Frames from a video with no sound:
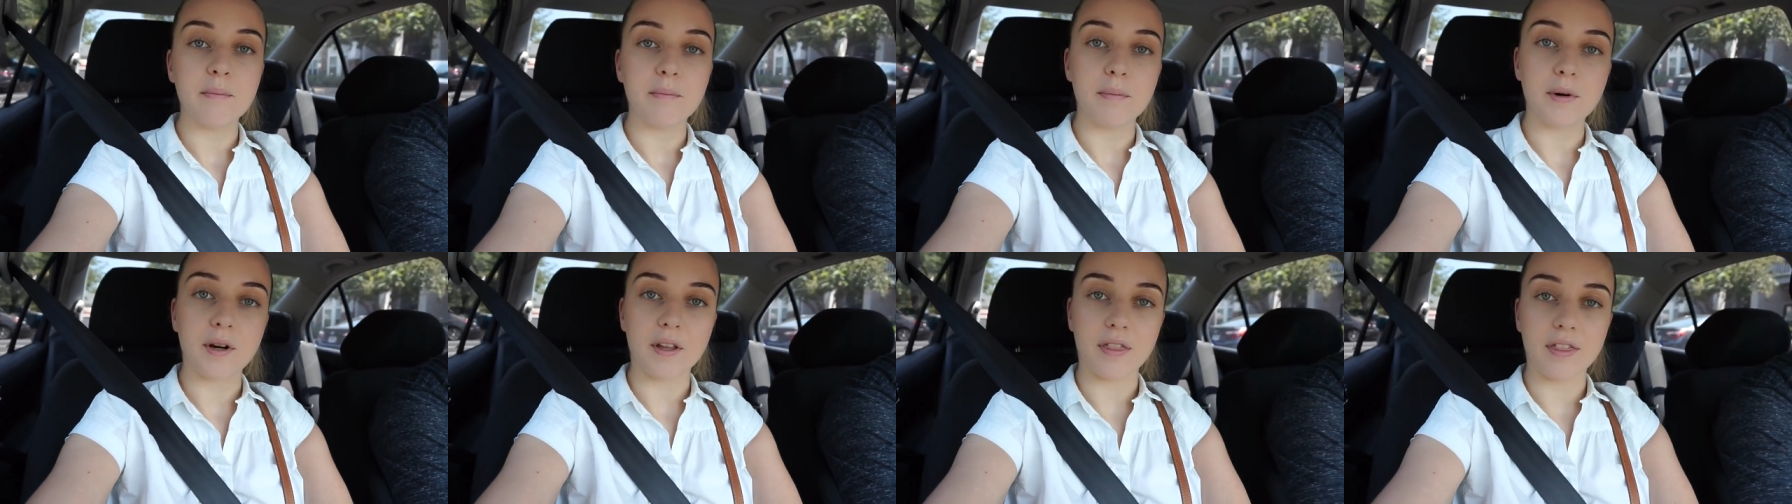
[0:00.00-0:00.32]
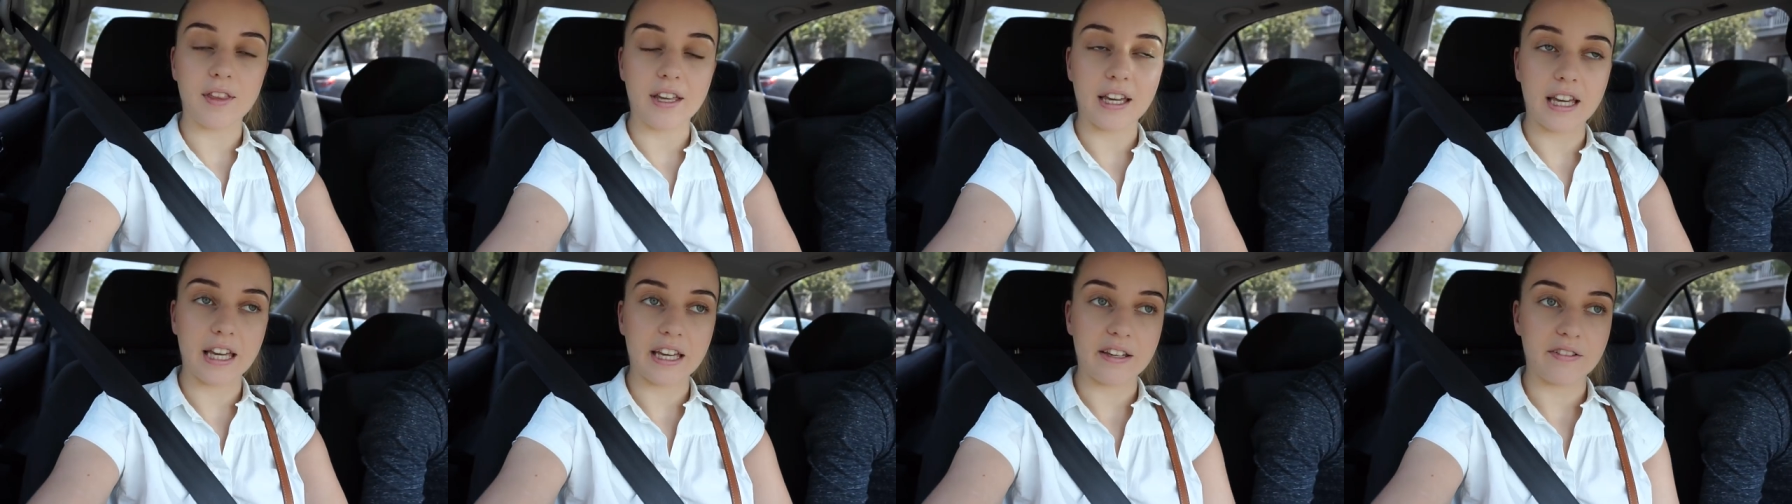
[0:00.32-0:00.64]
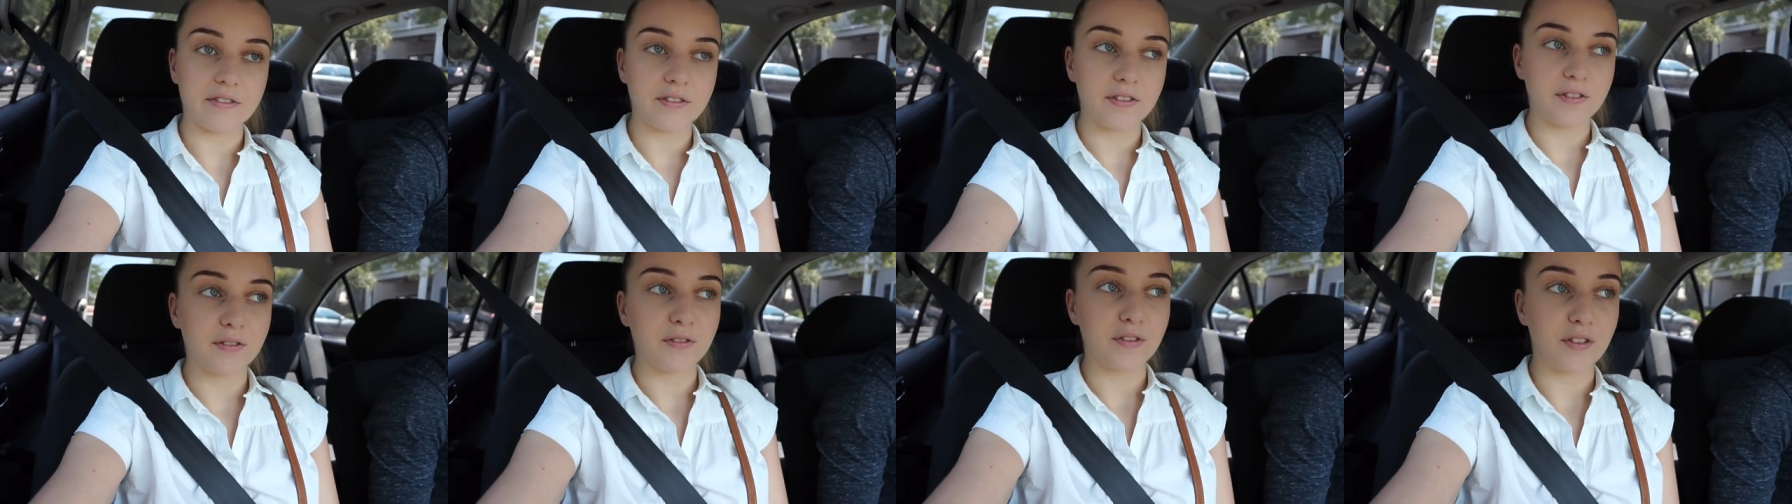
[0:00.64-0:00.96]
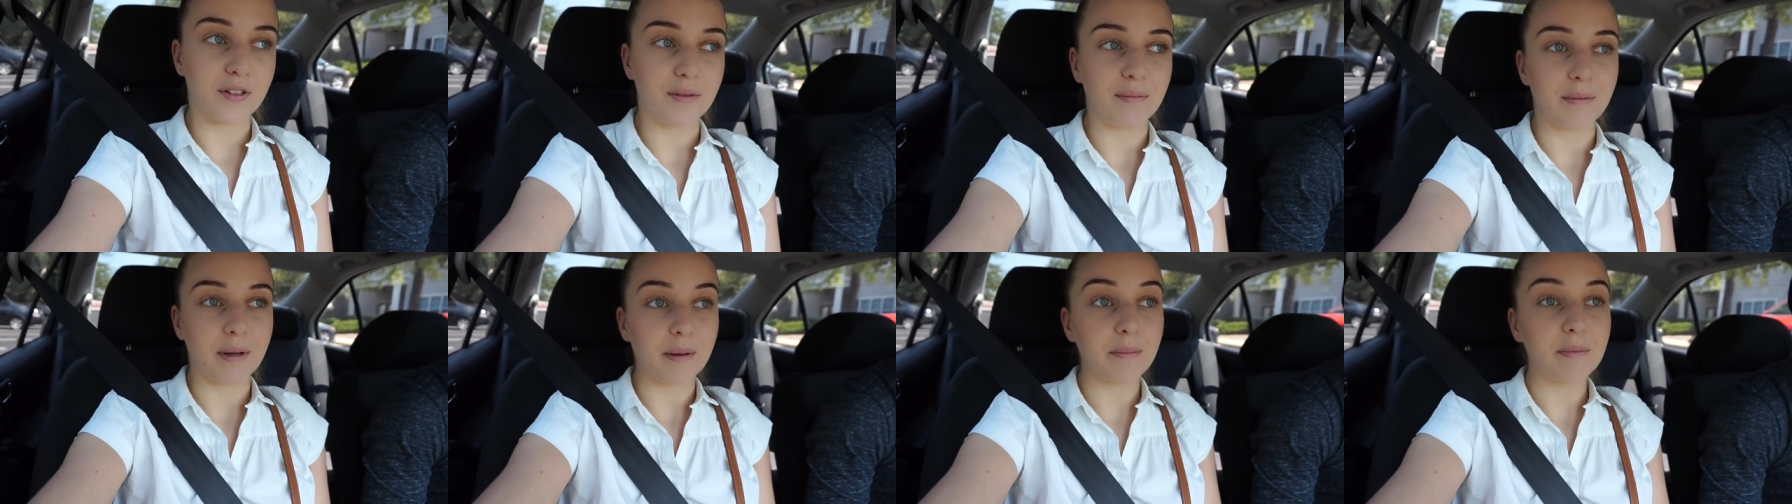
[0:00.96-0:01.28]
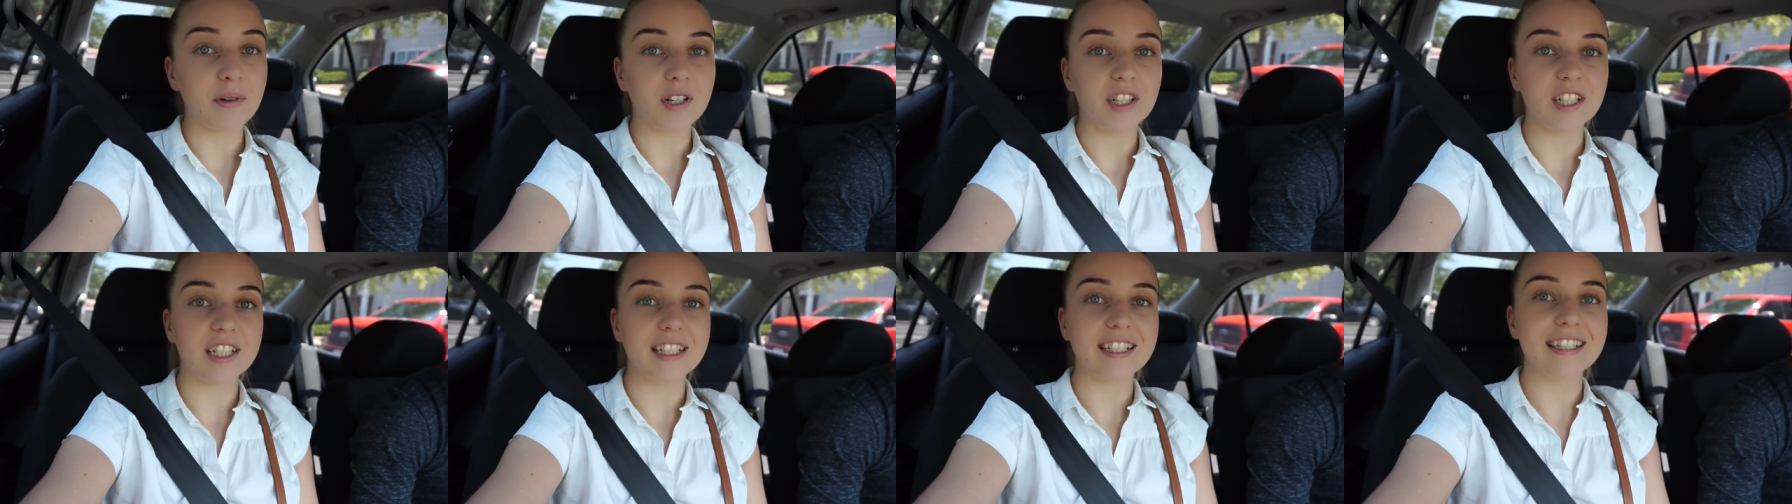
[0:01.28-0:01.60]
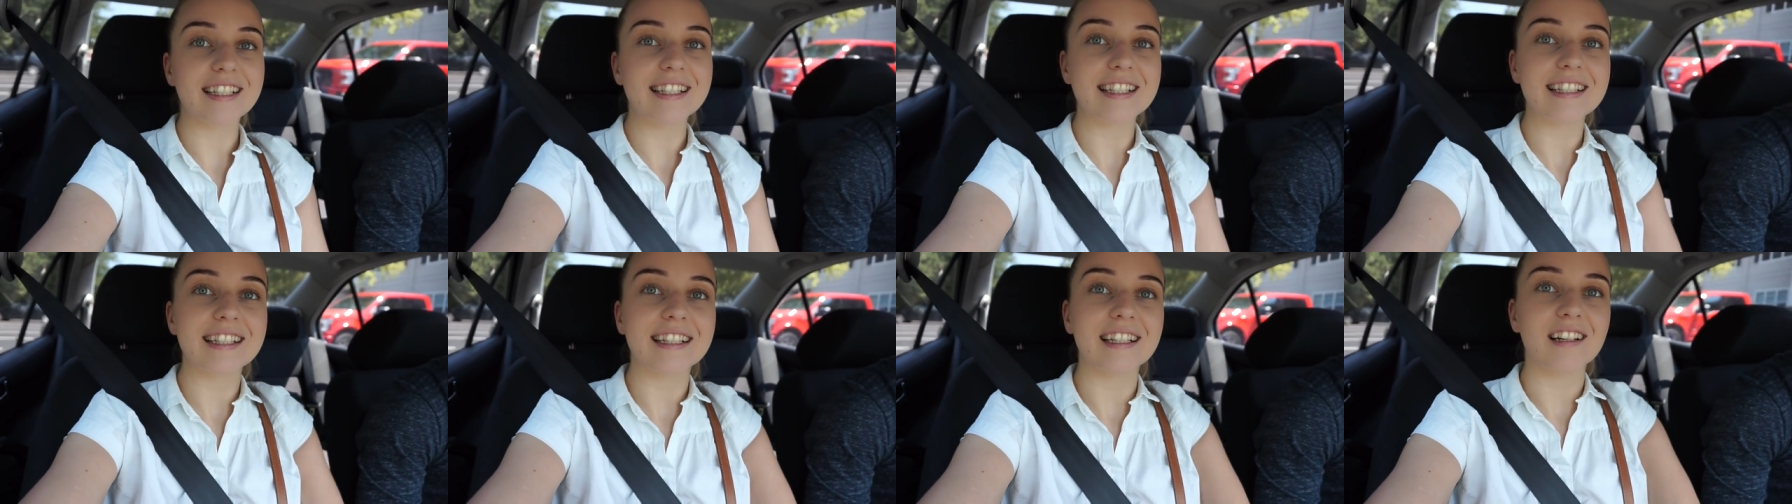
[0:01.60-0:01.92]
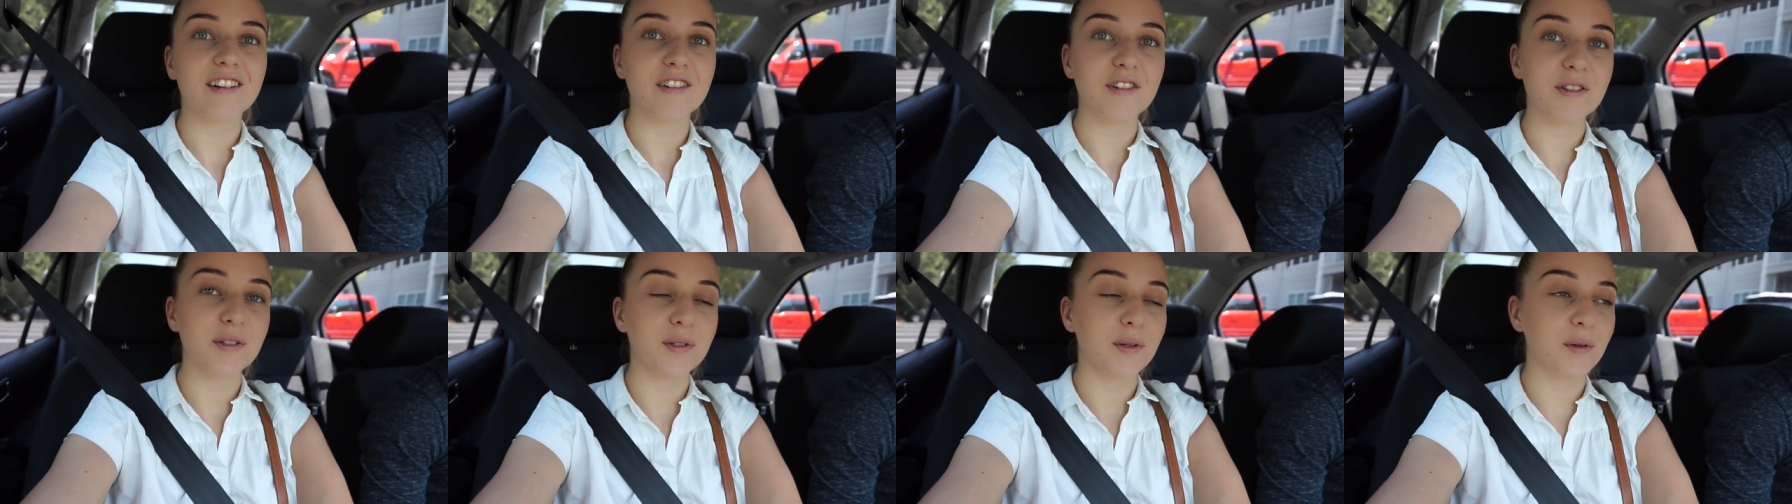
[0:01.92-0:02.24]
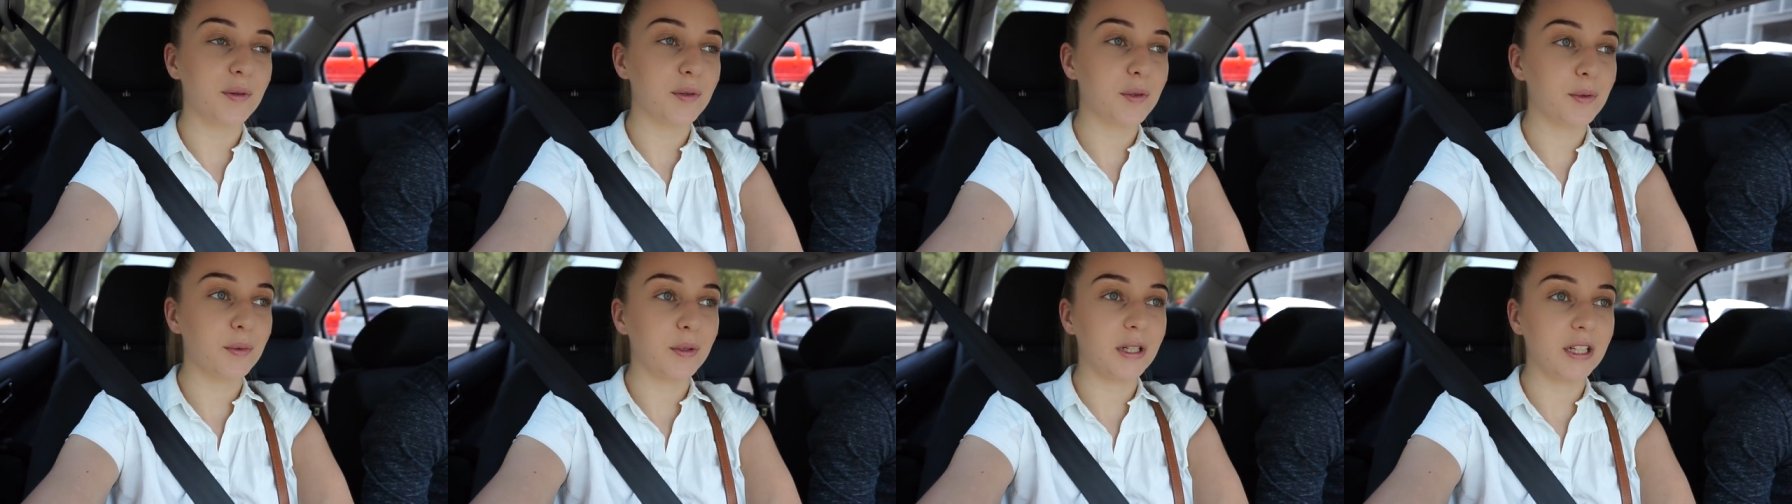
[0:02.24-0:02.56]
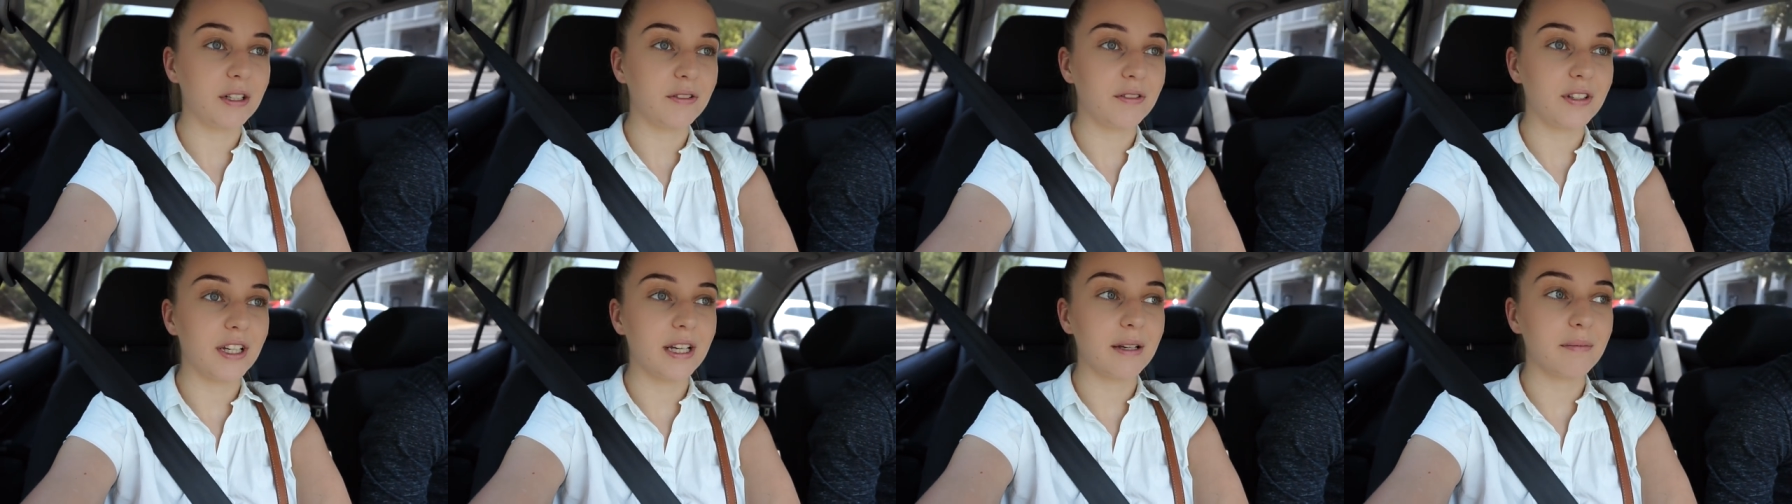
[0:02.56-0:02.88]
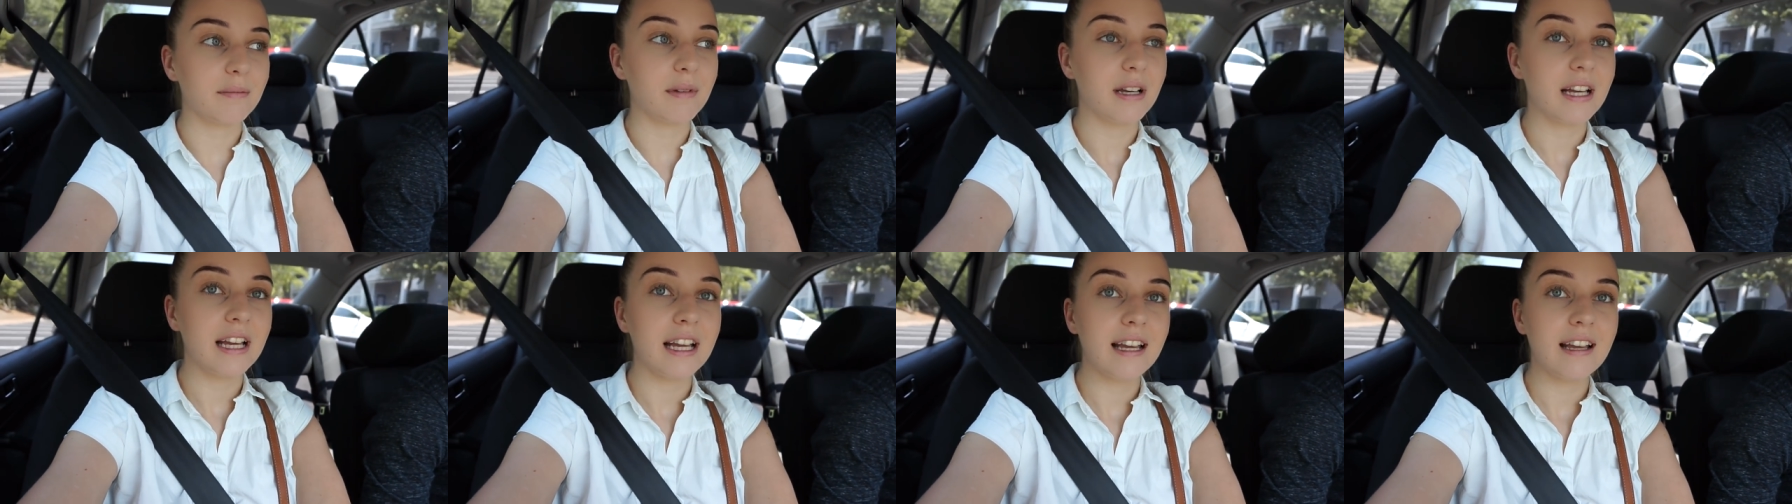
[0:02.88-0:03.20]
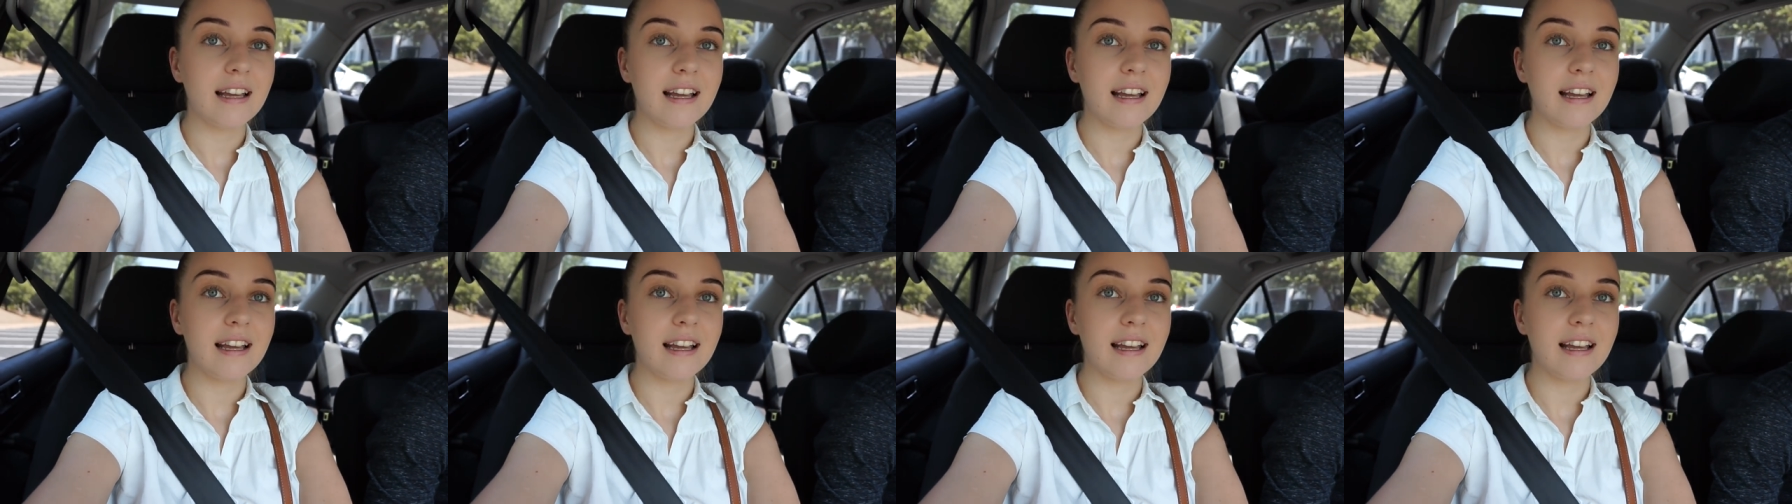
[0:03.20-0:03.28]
birthday gift from my parents that was so sweet of them